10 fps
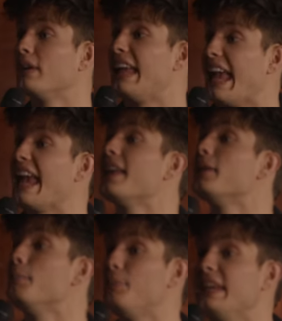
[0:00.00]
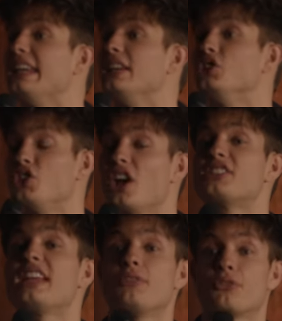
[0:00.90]
can be
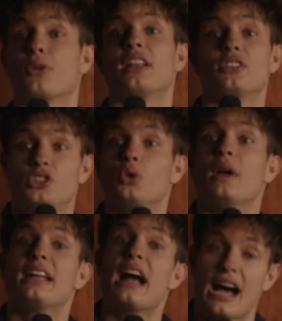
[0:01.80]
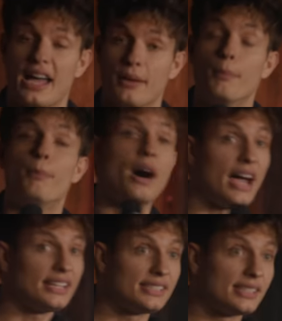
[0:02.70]
just a friend to a guy,
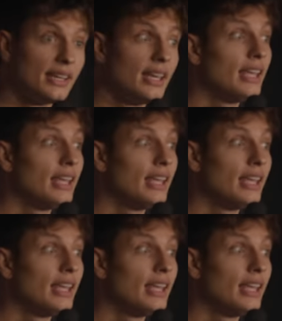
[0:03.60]
but